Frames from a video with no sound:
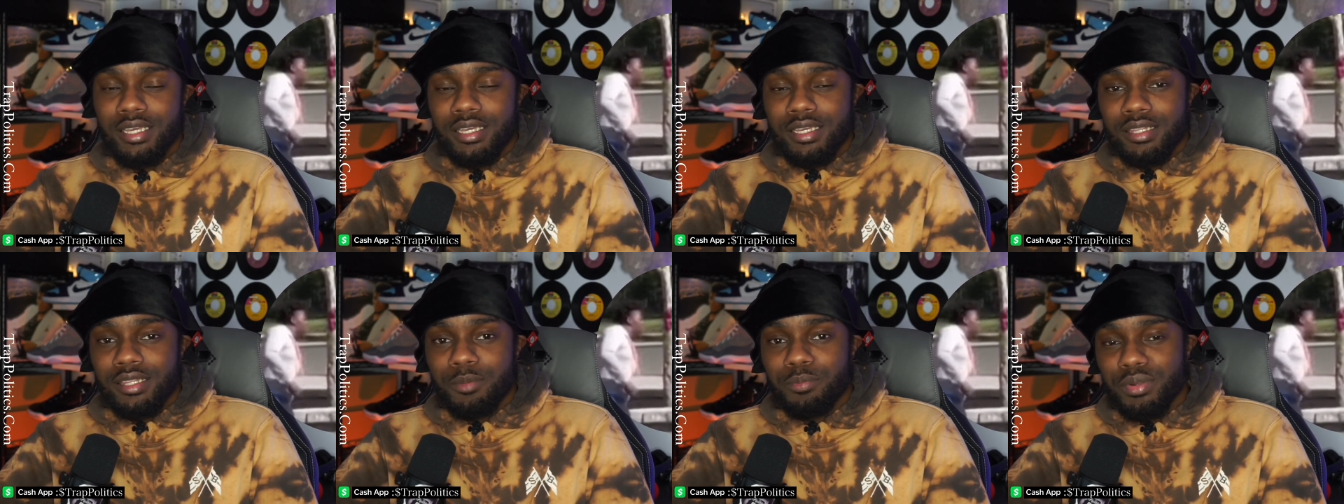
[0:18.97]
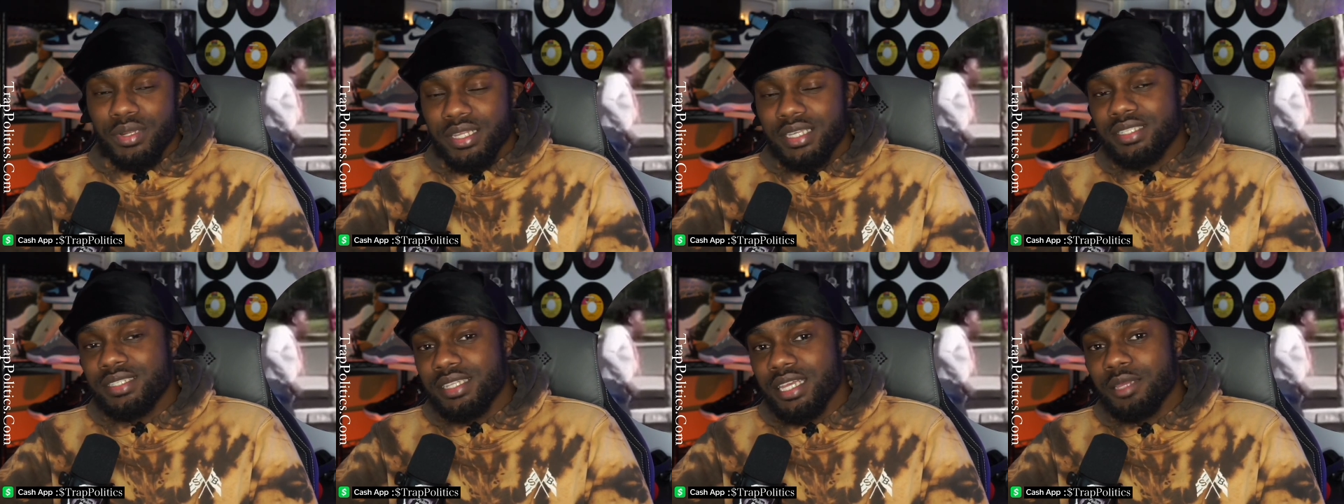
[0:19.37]
The
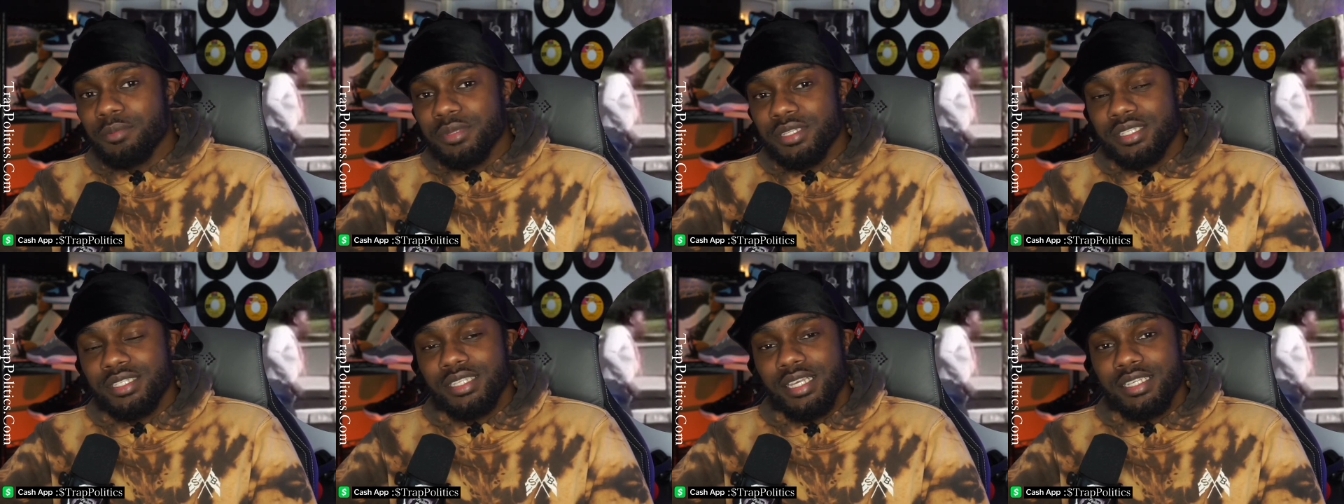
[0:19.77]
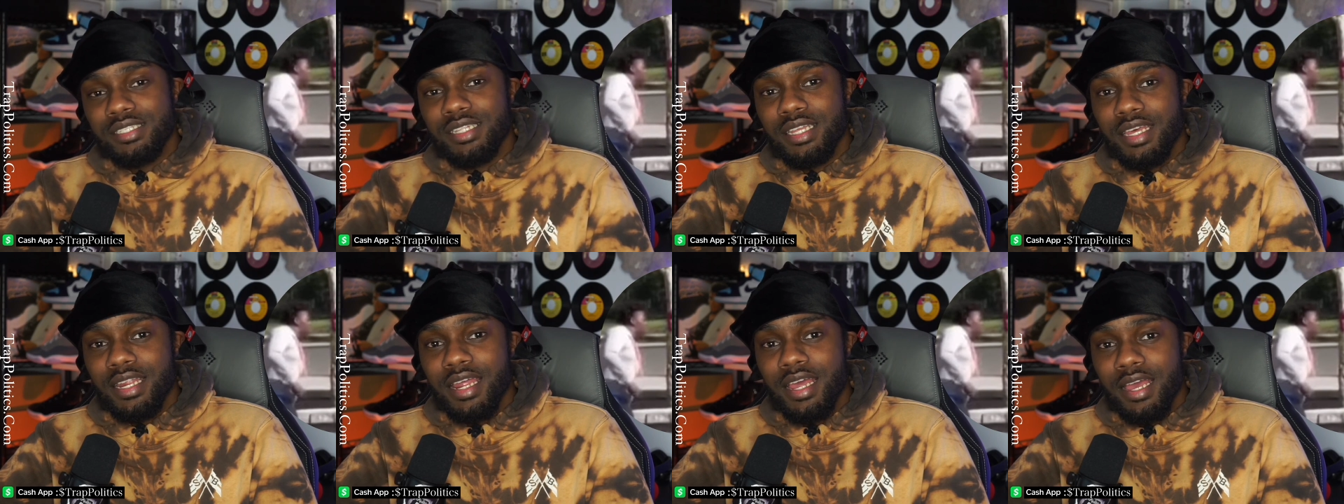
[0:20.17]
police statement says
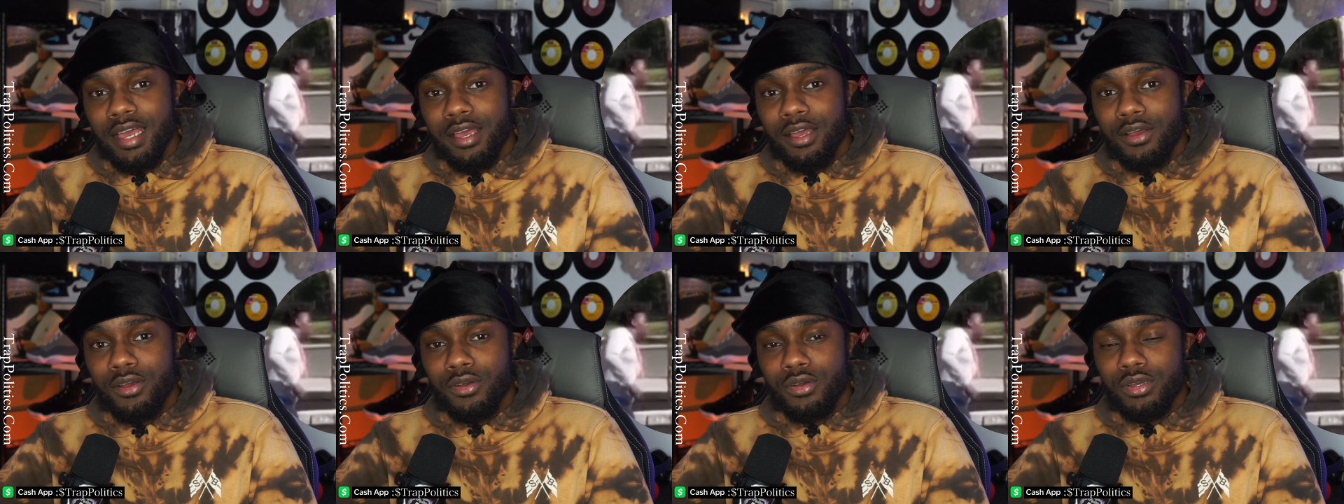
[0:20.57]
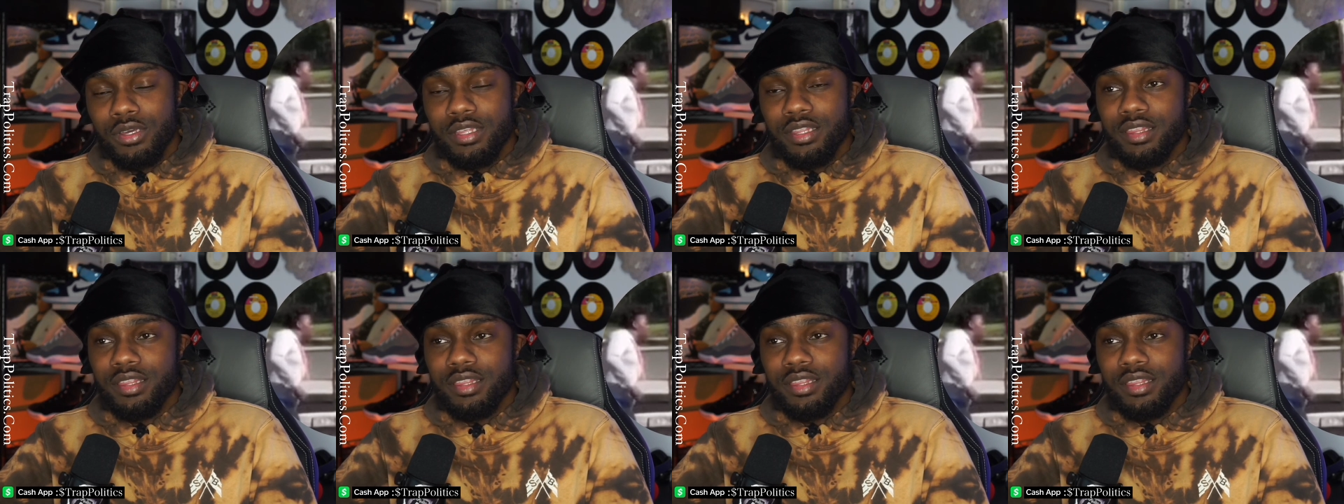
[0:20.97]
that how